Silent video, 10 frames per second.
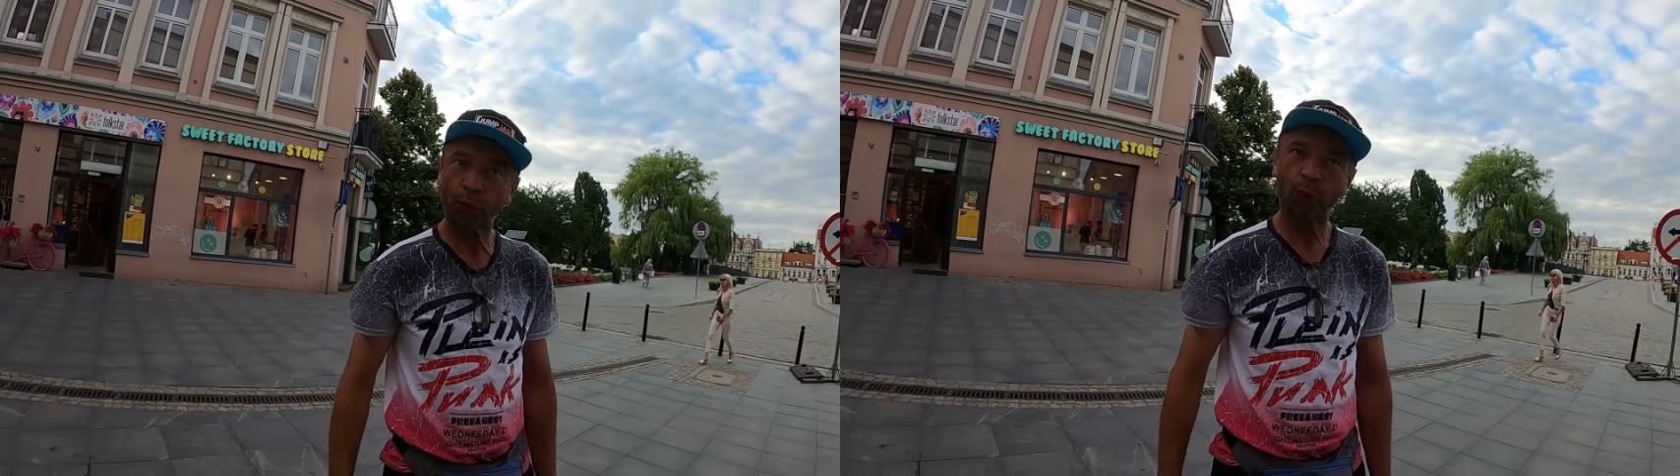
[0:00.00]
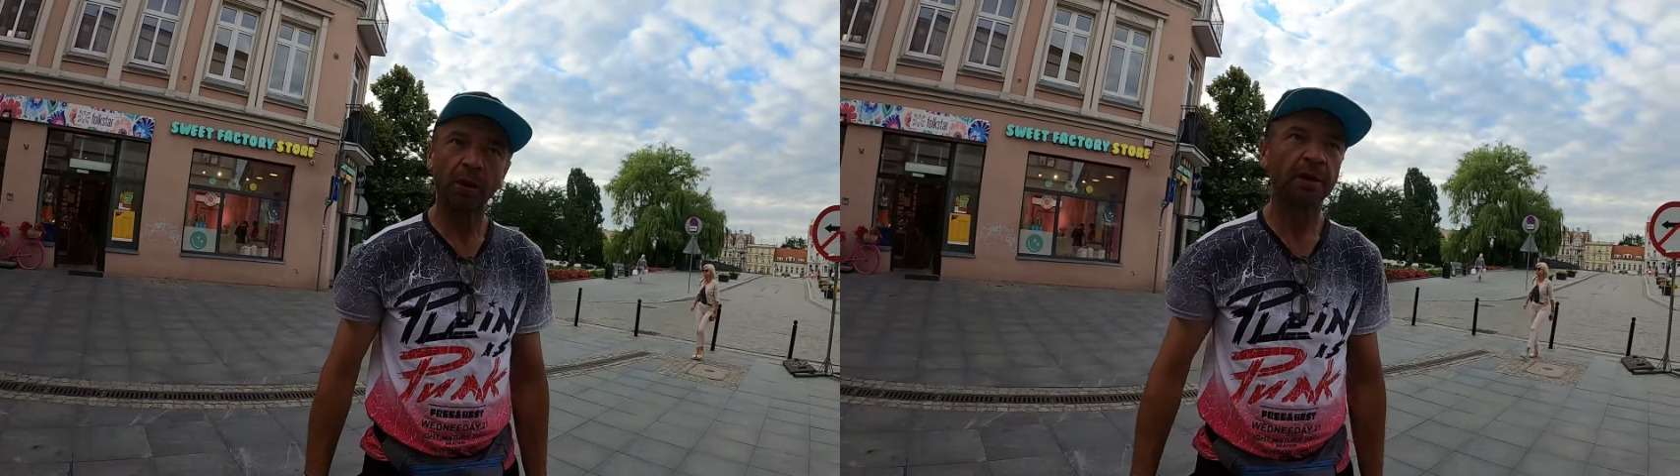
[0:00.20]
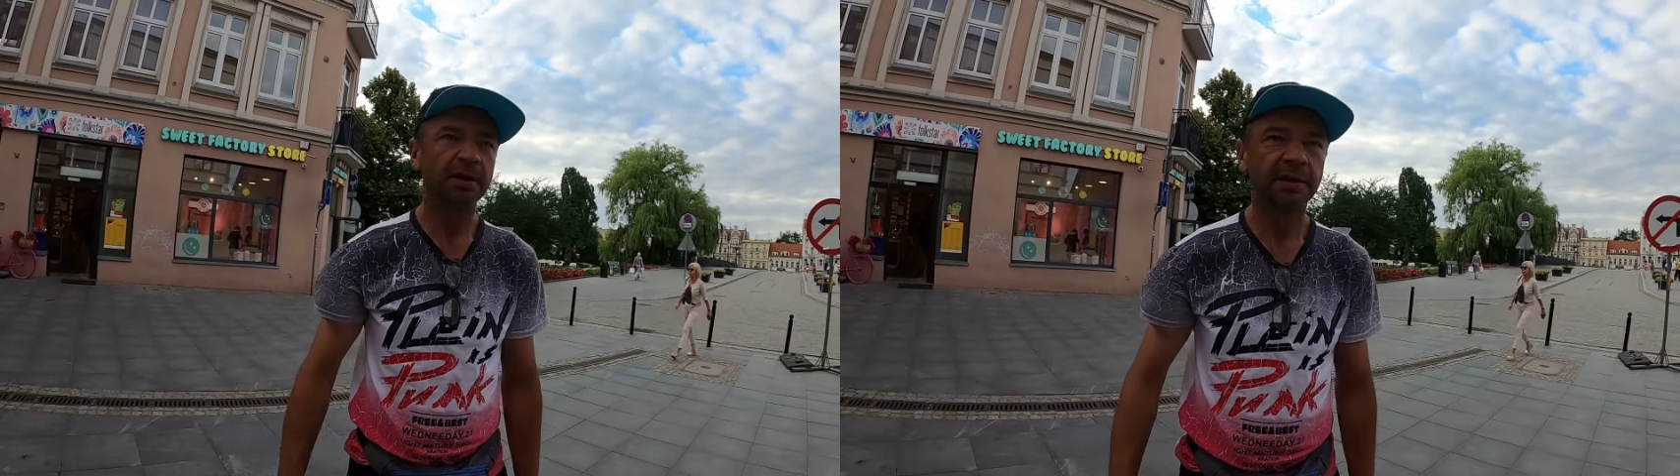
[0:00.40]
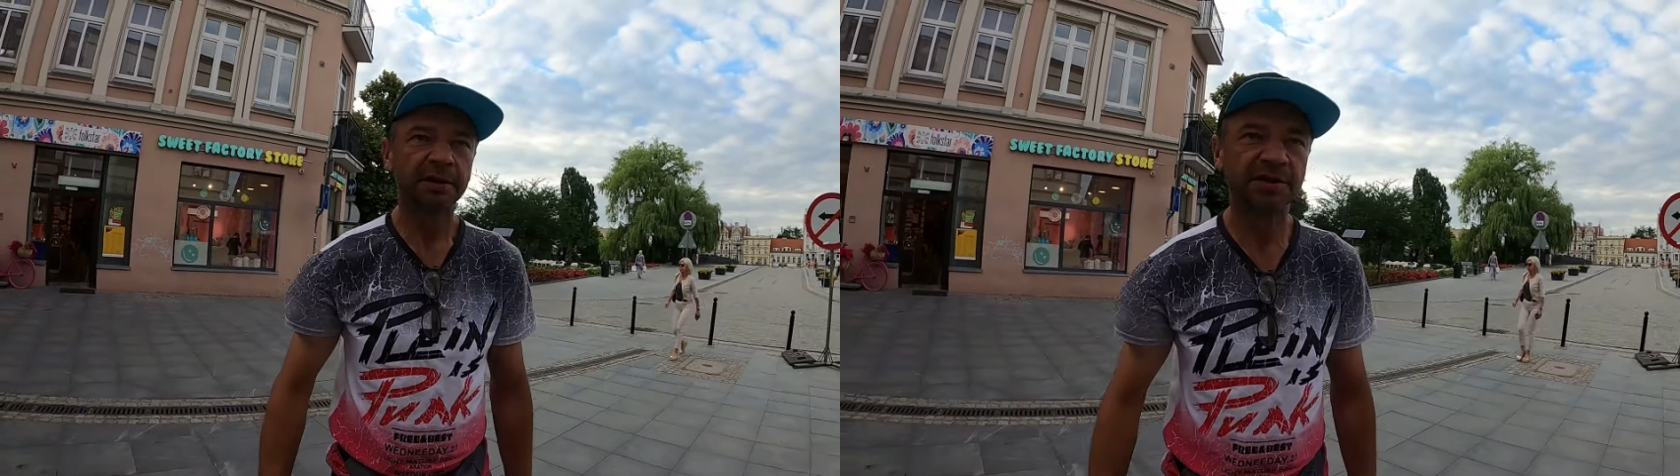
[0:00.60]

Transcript: Yeah.